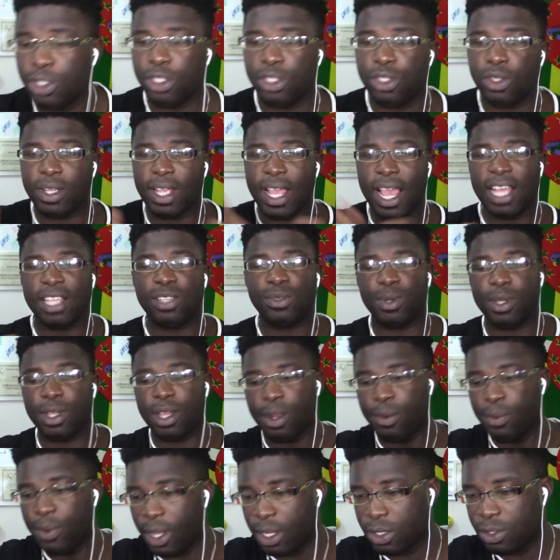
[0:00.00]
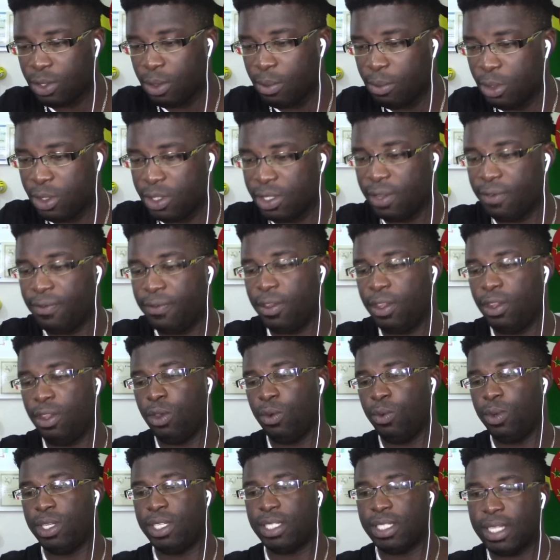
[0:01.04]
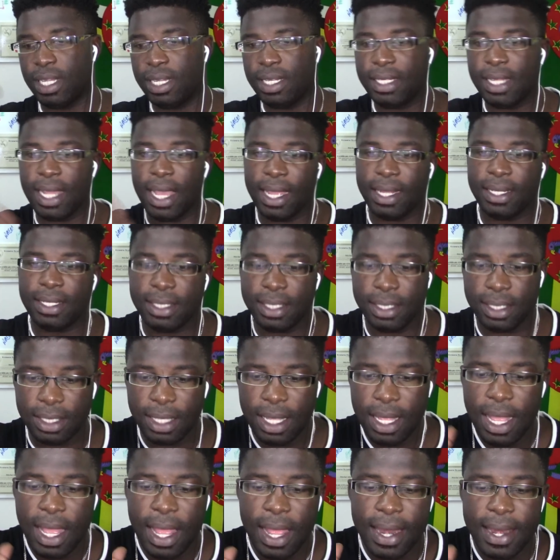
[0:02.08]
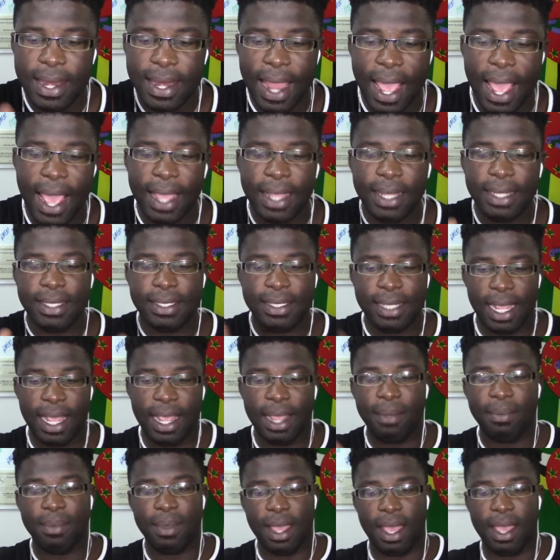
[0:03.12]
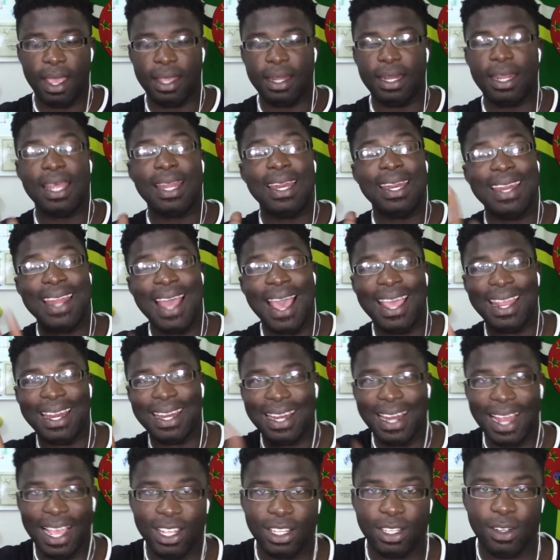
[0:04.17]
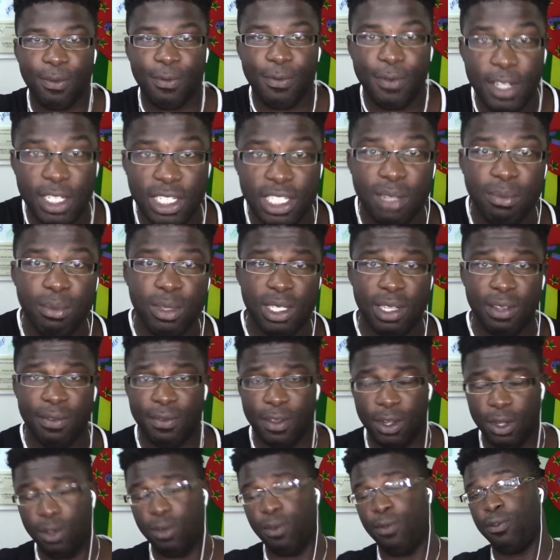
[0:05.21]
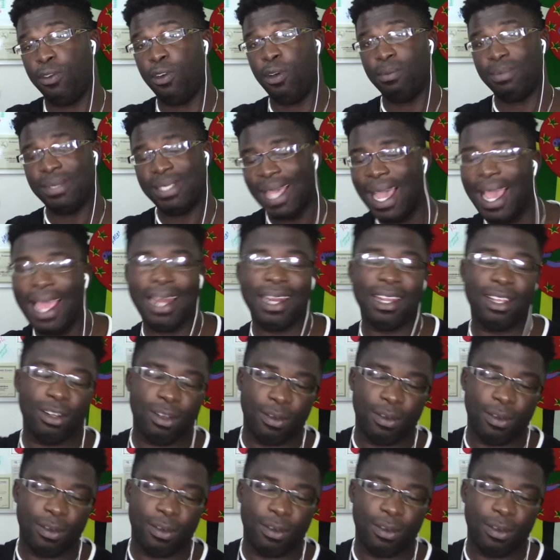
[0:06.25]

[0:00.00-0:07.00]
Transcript: So guys, we're going to react to a music video which is entitled 9x9 Night Light, official music video from Thailand.